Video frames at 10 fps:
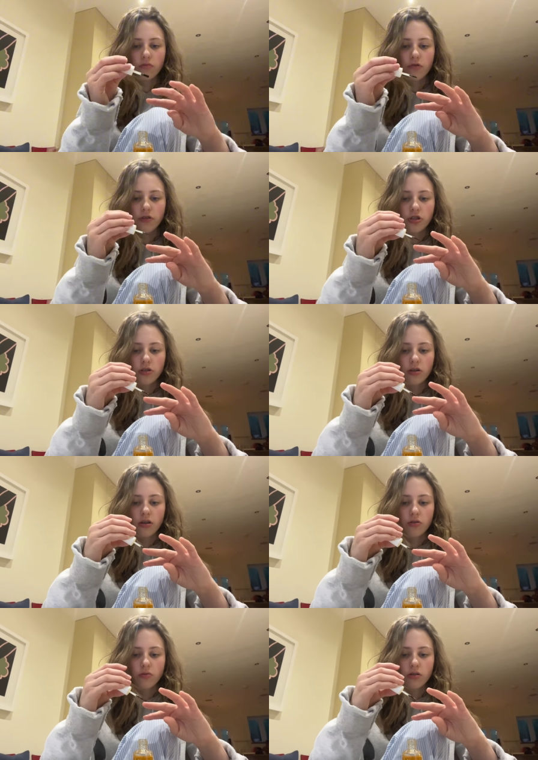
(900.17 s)
revision, I
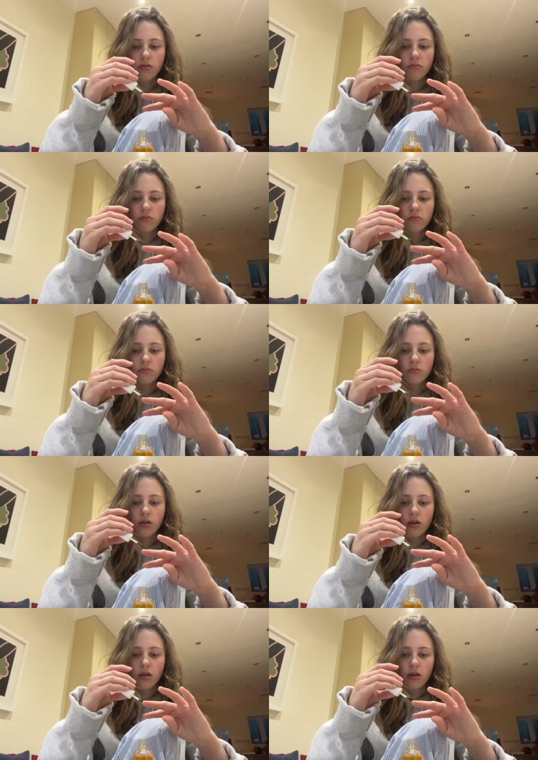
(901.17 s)
use it.
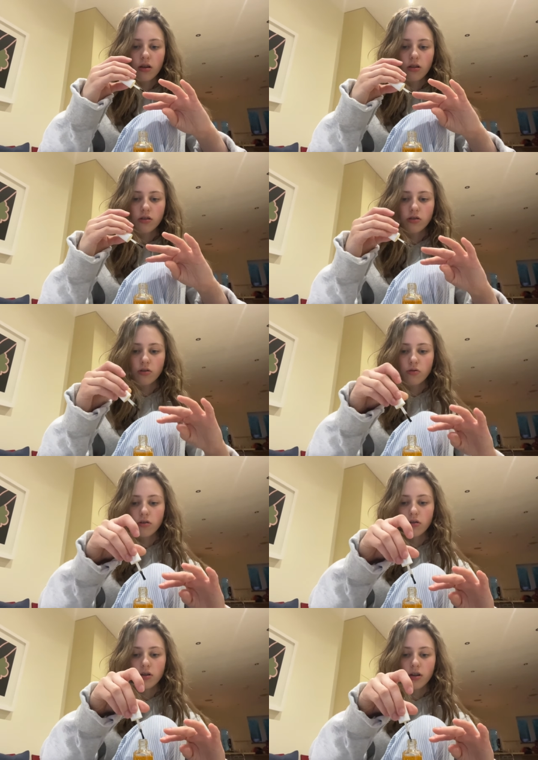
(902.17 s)
It's so
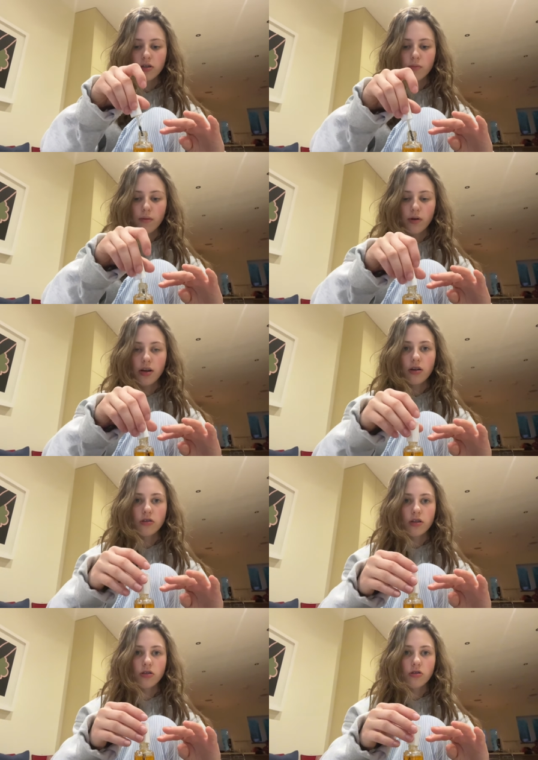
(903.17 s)
good and it's made my nails
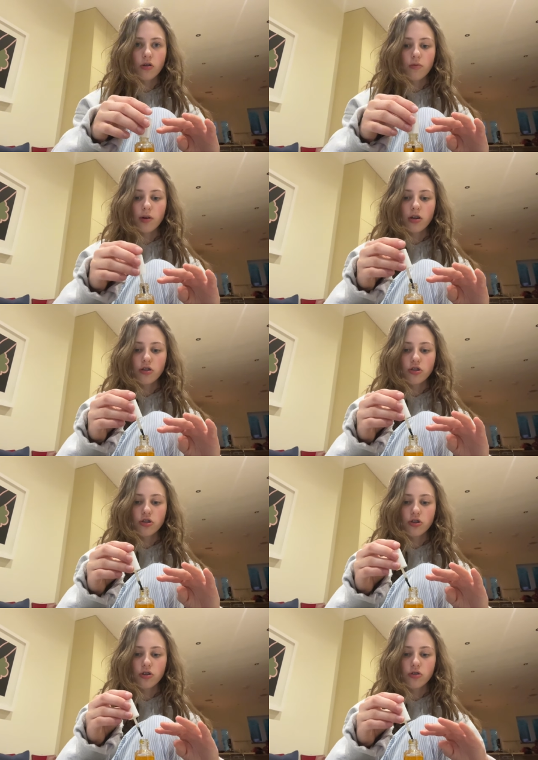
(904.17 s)
like so
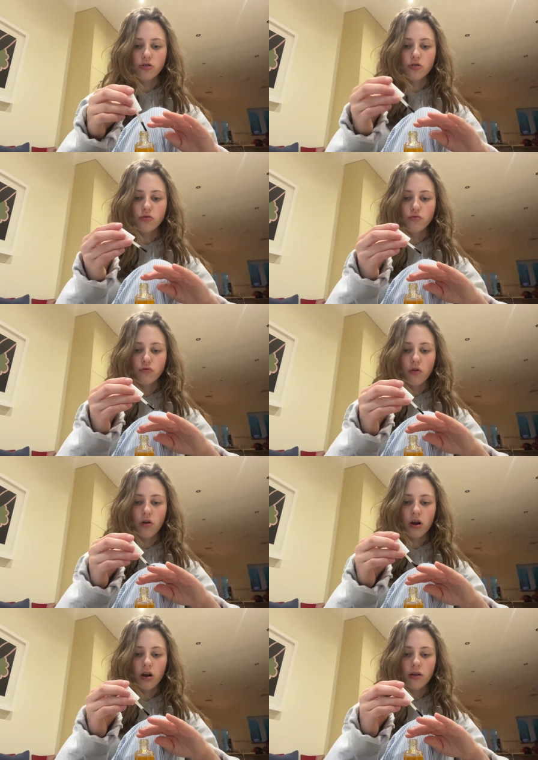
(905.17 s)
much
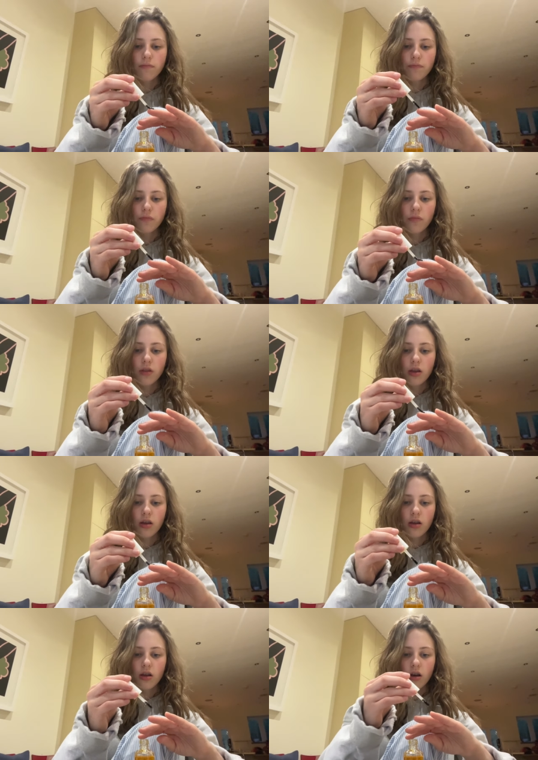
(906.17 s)
stronger.
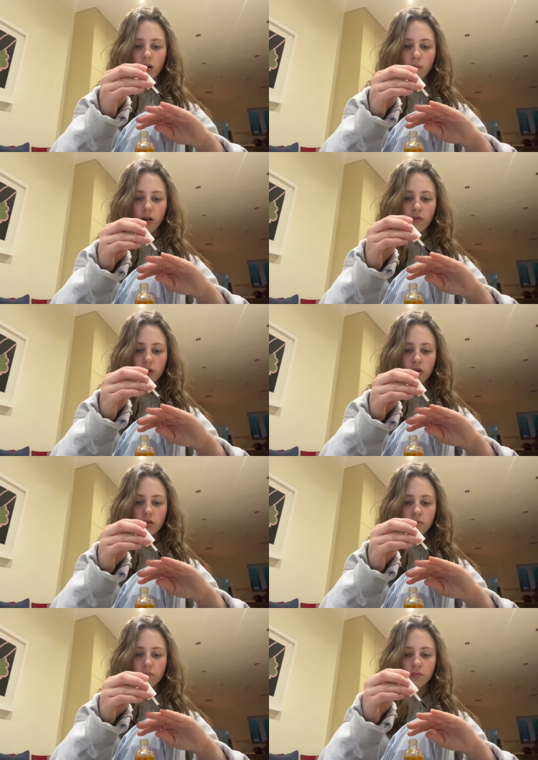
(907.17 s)
I'm loving
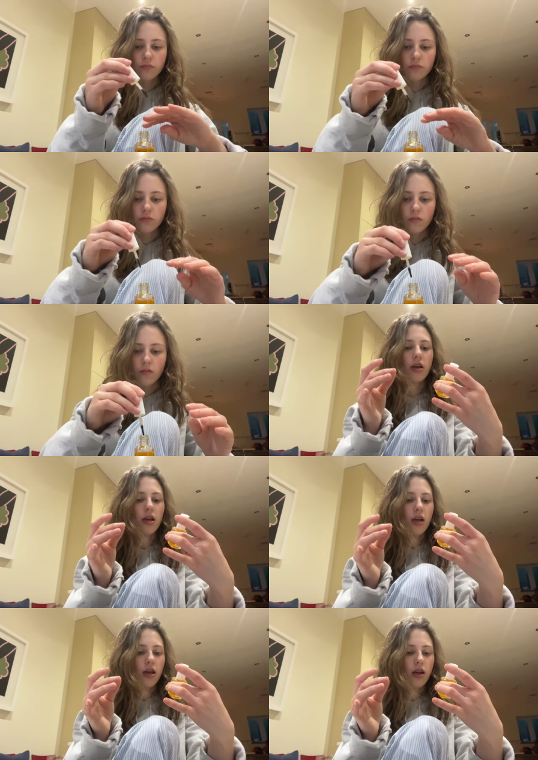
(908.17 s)
it.
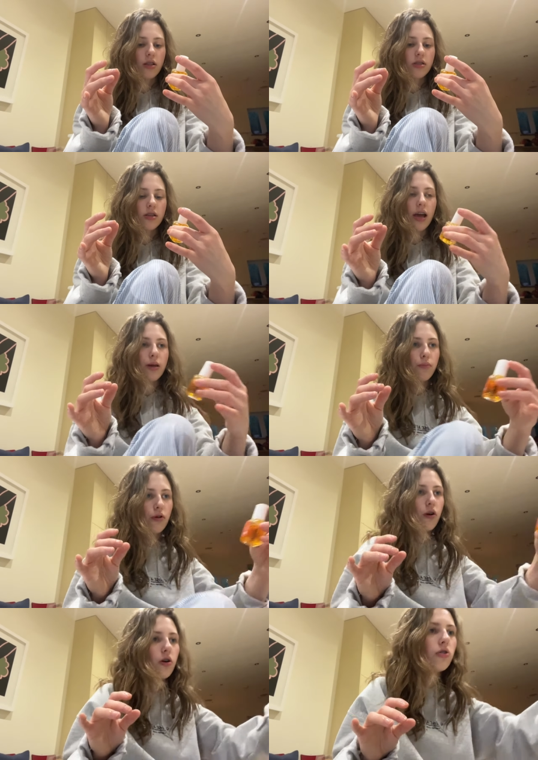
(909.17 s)
It's
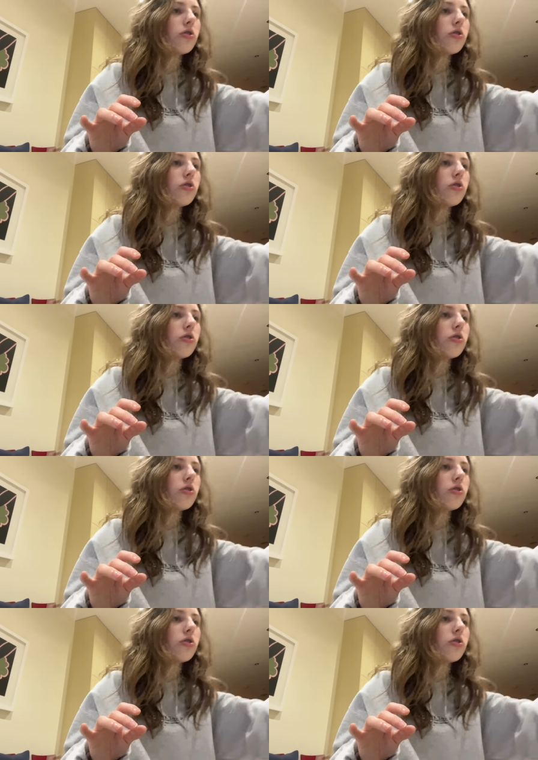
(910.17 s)
apricot